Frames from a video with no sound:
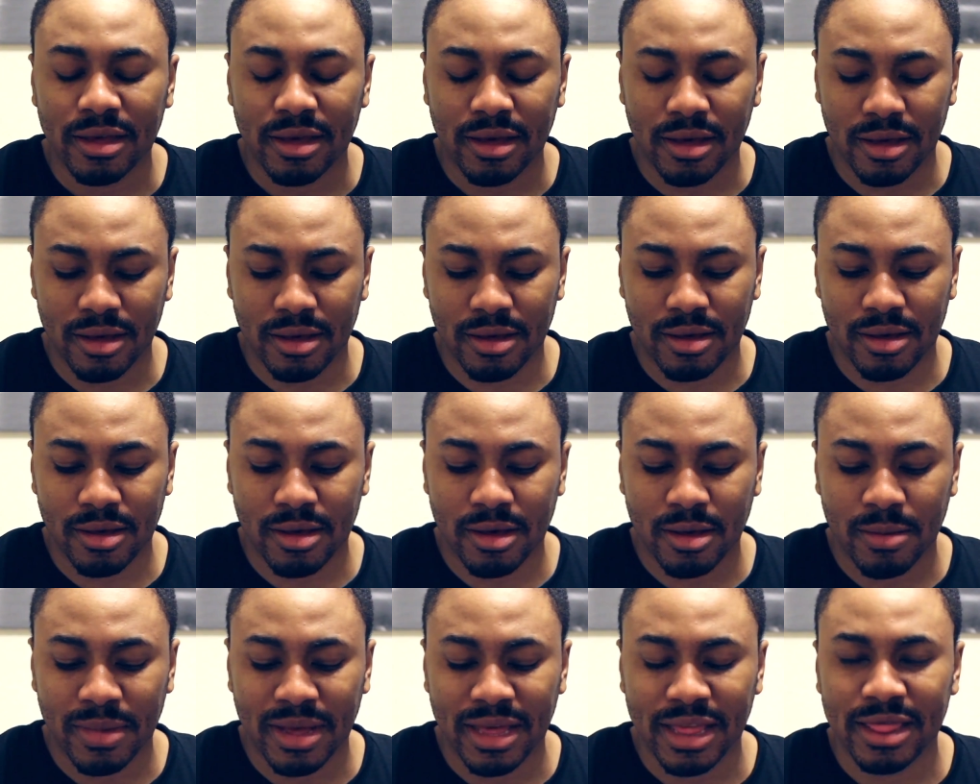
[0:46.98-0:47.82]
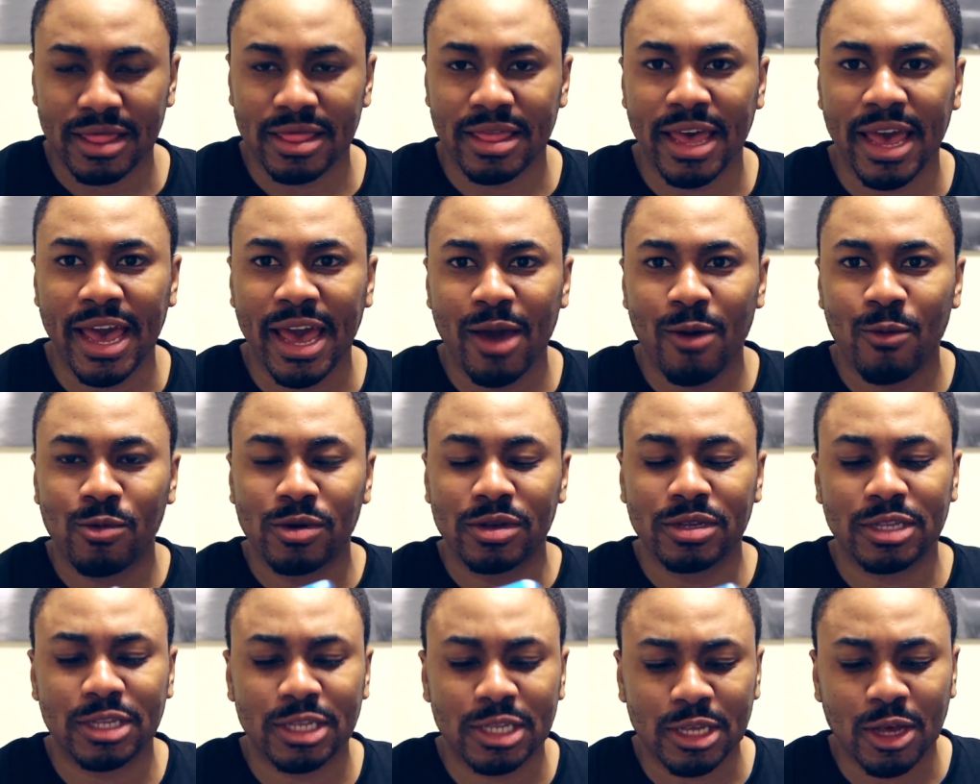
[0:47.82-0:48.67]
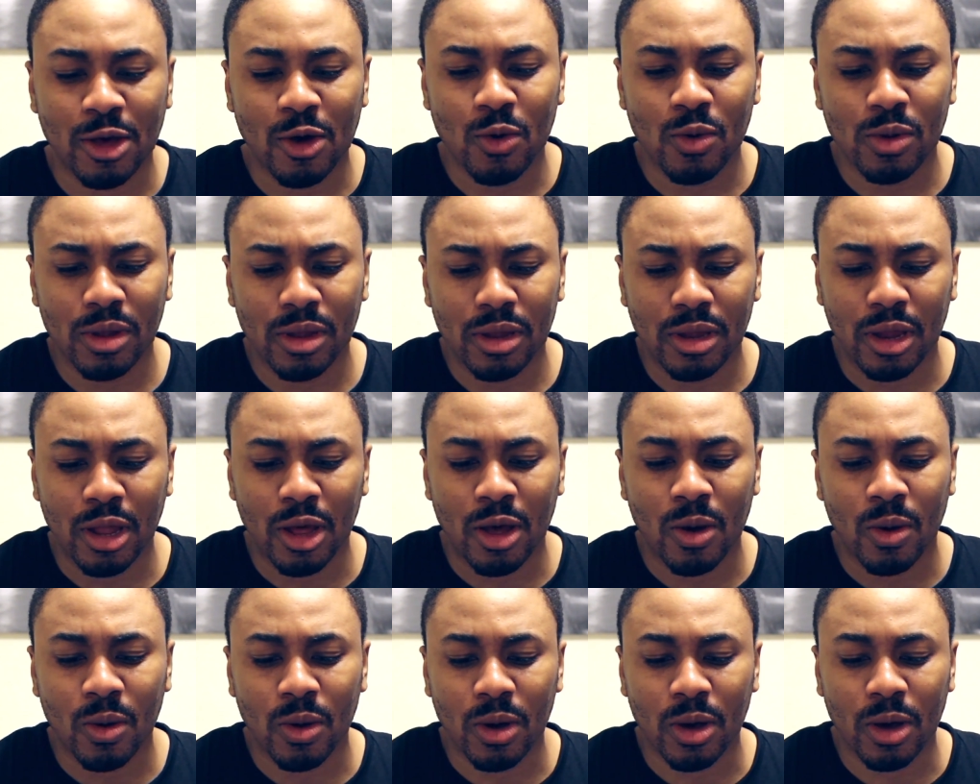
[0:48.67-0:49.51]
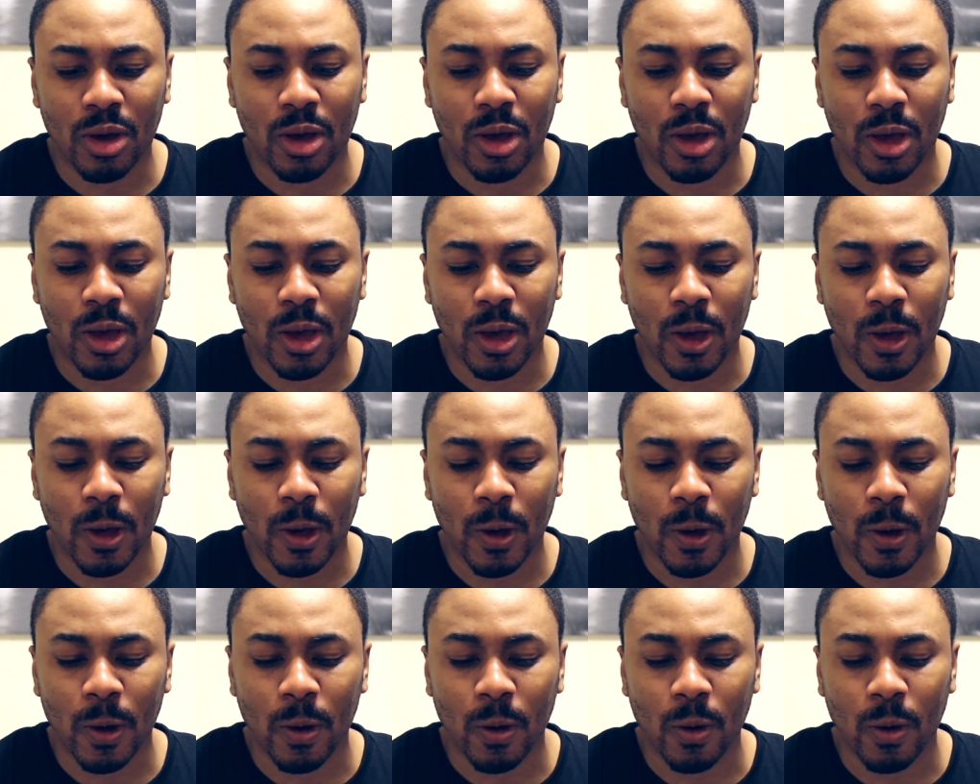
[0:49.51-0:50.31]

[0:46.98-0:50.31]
That was so long ago.